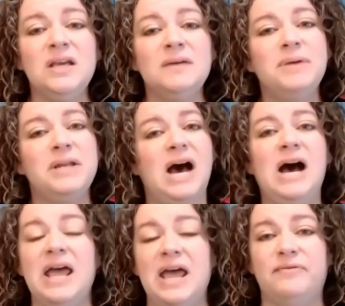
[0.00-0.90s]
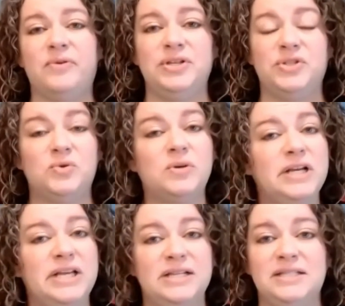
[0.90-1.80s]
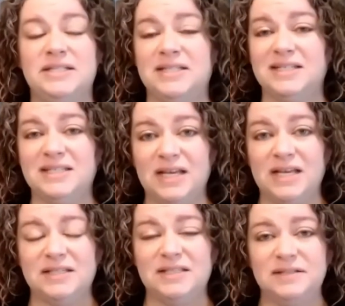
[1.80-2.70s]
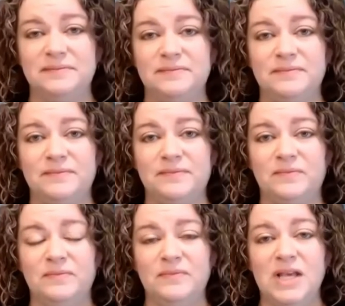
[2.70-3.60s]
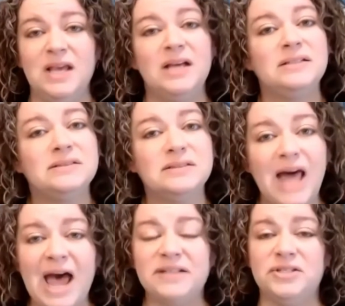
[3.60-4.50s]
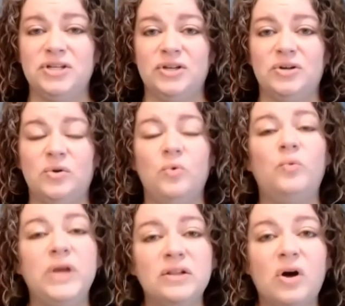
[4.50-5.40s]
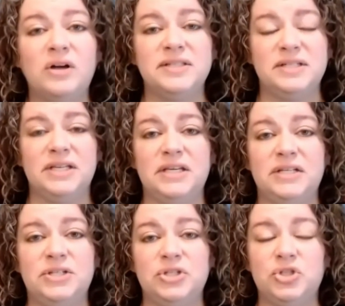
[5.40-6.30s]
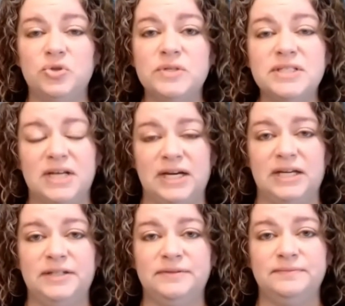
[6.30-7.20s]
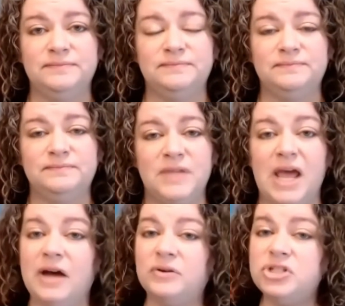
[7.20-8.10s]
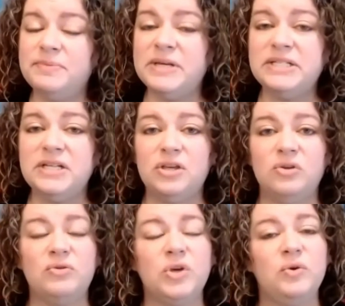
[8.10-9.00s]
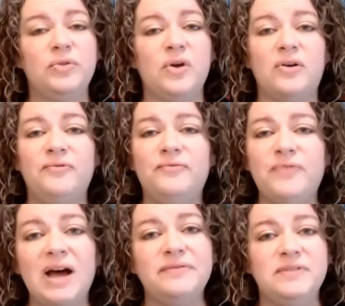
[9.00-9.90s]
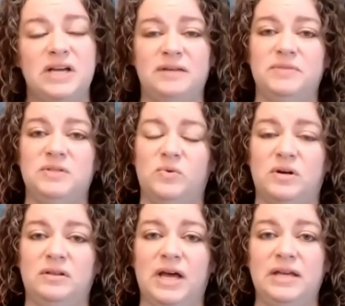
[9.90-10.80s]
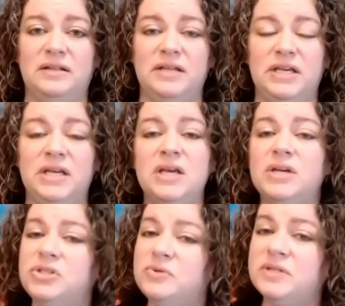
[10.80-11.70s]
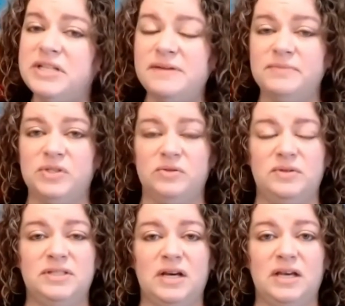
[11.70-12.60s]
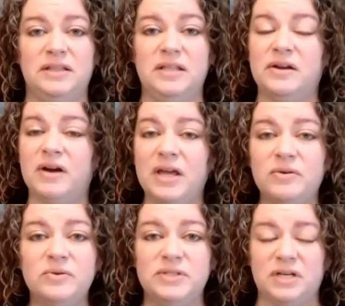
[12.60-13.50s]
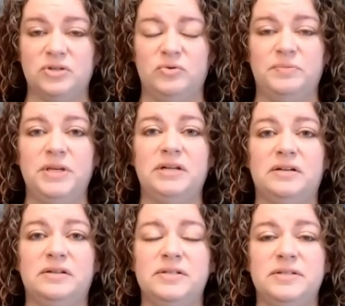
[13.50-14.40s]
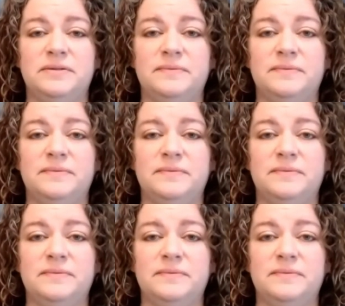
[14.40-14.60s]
But not every story is a success. Last year, we lost a kid to suicide. LGBTQ youth are 5 times more likely to attempt suicide than their heterosexual peers.